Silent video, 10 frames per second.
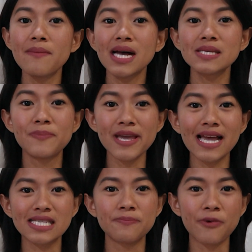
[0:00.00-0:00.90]
Myanmar's
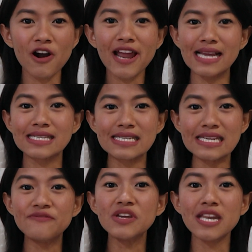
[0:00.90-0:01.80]
biggest broadcast
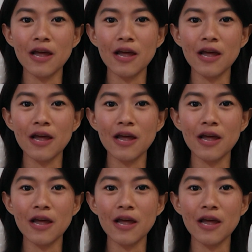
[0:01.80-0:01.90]
TV